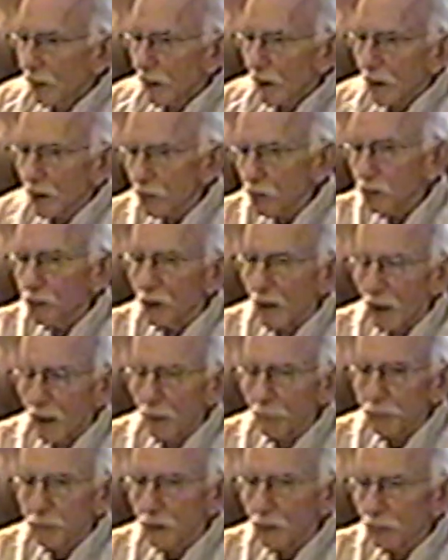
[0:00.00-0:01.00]
he
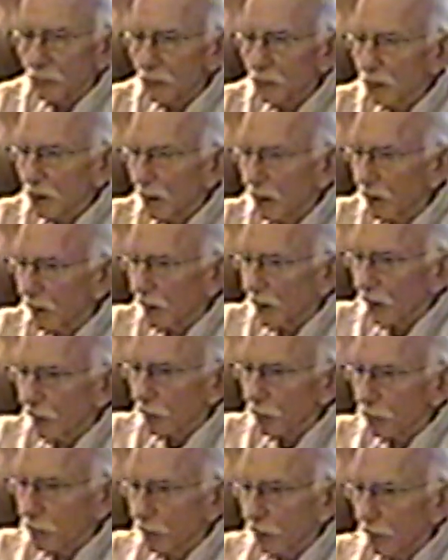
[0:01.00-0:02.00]
stopped and kind of
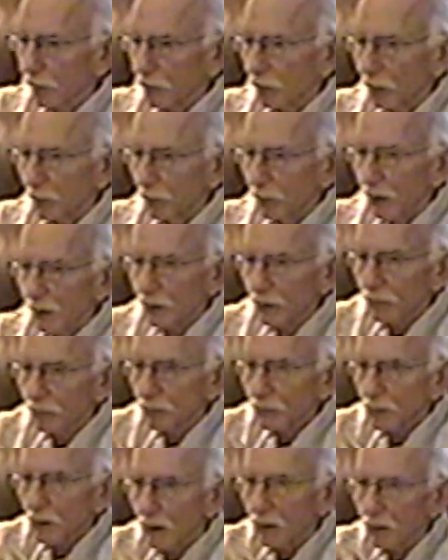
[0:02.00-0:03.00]
like circled me,
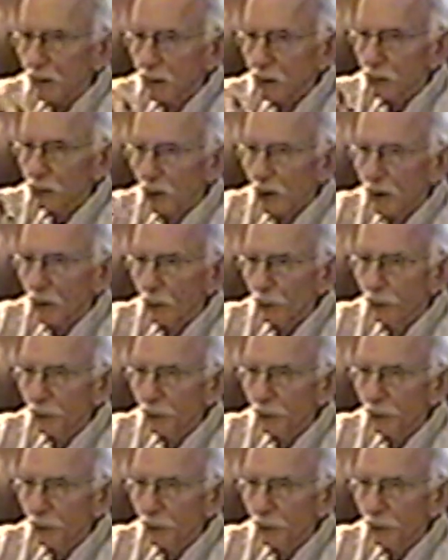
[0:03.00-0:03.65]
like he's trying to